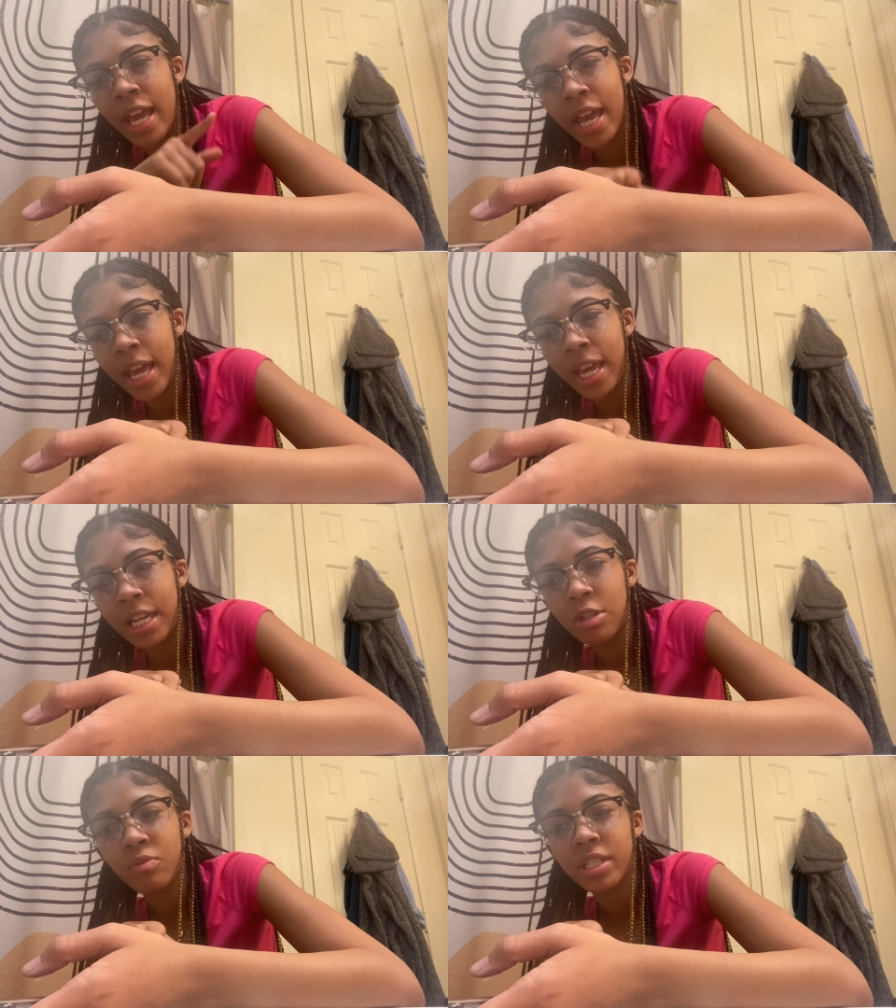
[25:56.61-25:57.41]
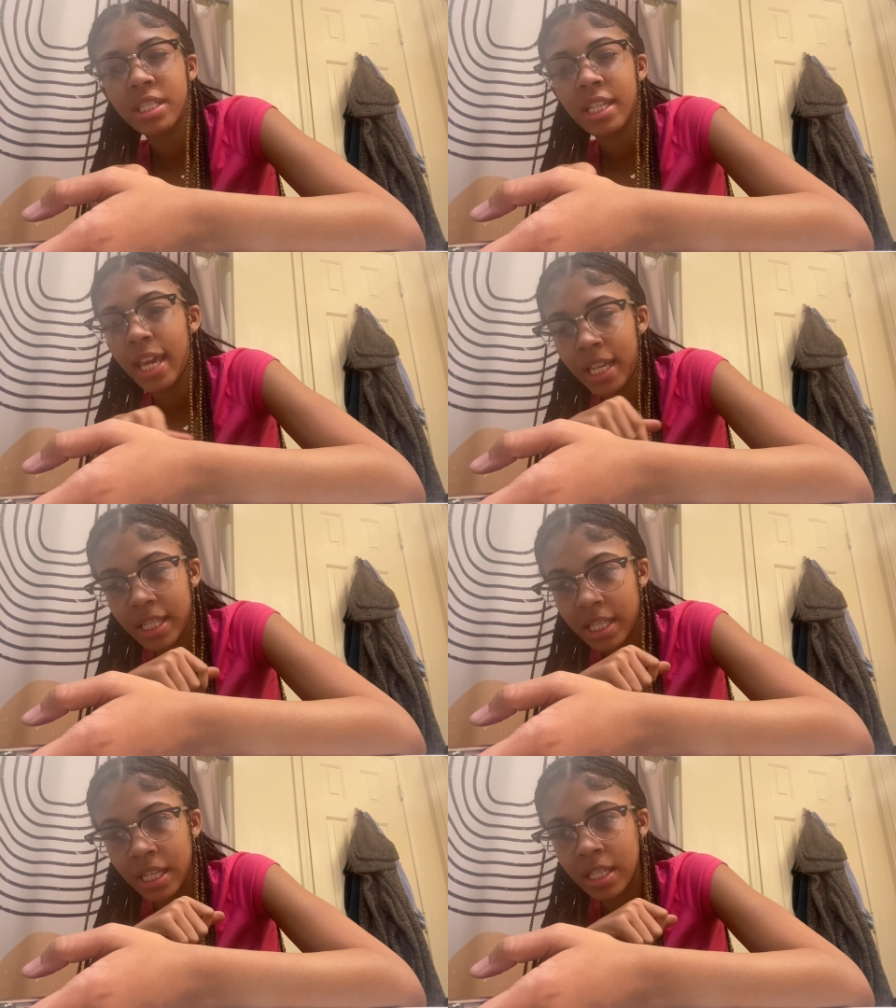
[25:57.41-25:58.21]
and he was
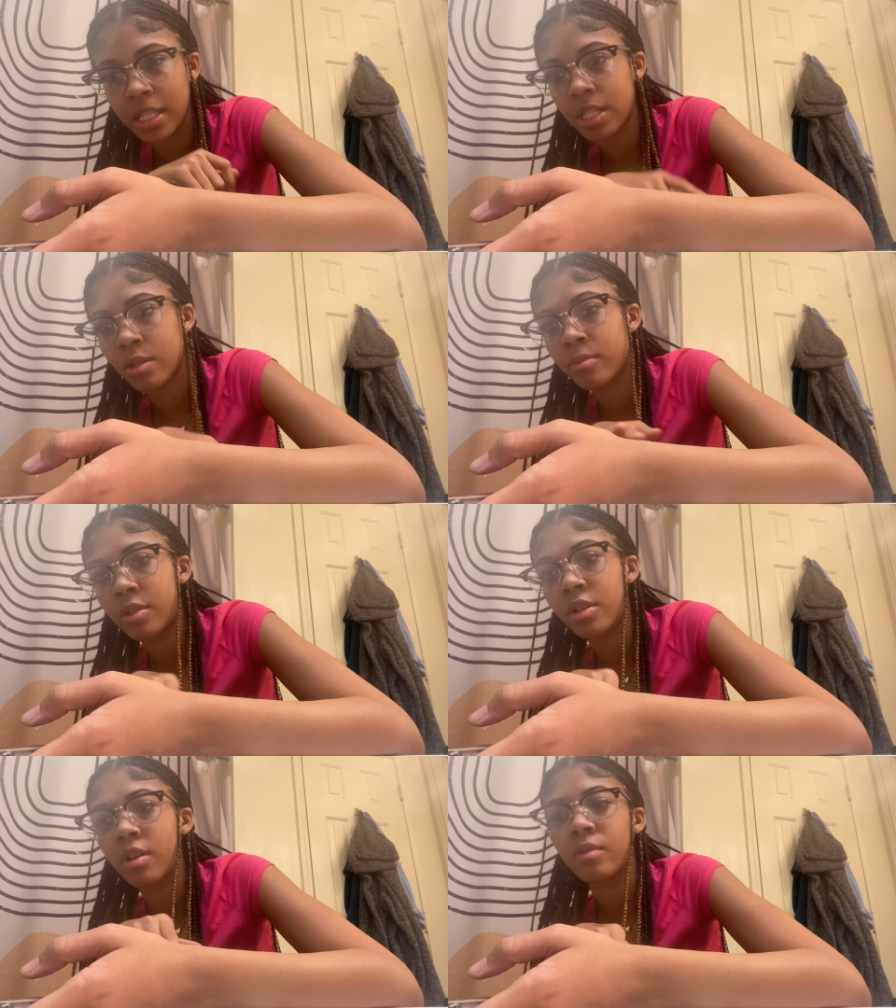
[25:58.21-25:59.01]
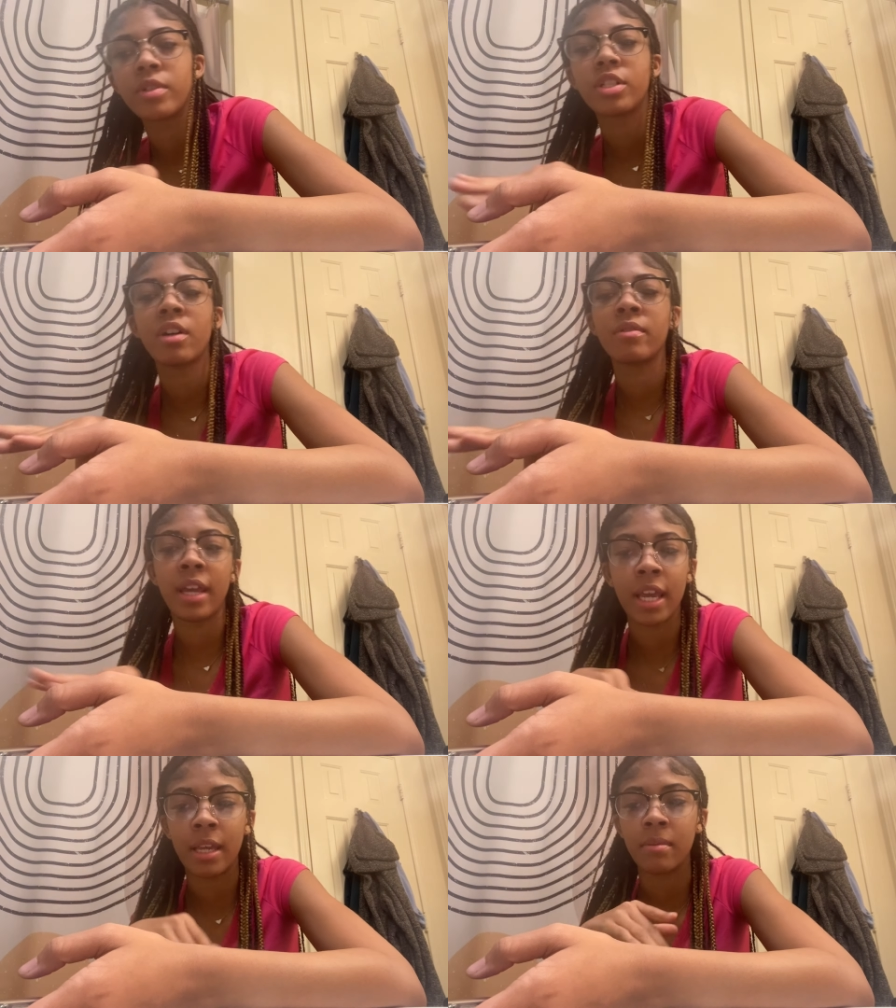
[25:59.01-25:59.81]
texting some girl with your
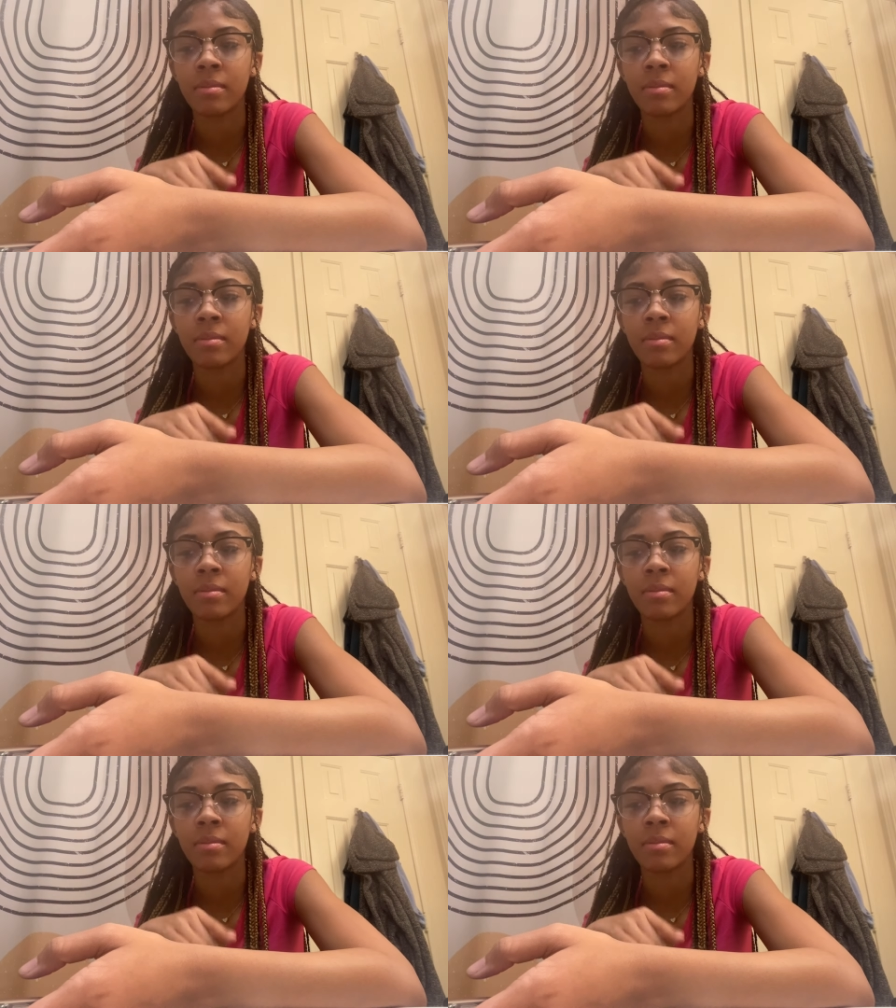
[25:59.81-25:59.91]
name.